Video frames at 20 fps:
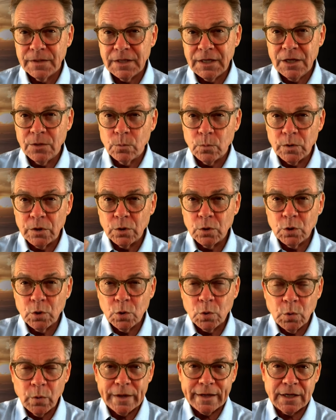it will
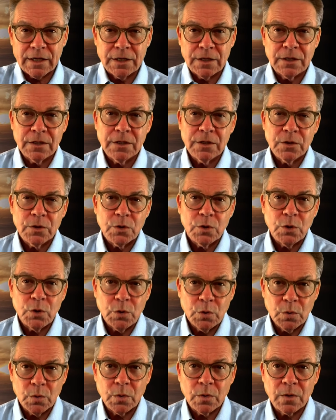quicken
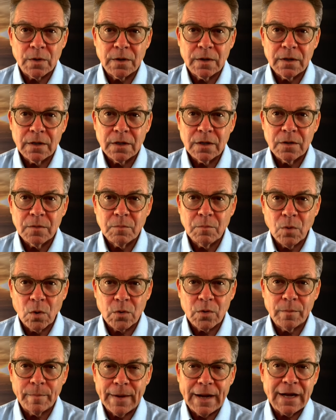your
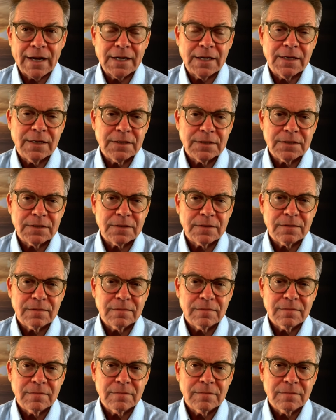mortal bodies.
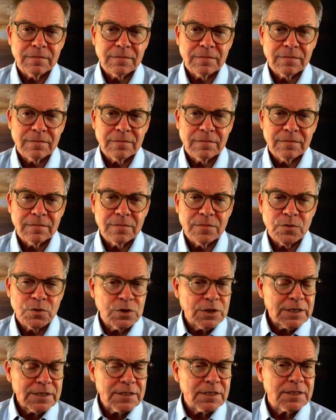
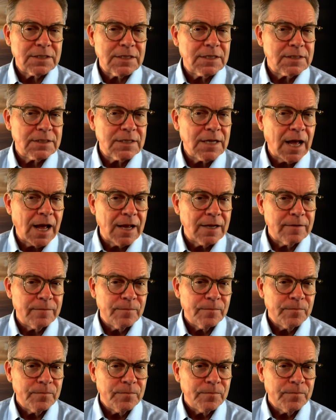Jesus has not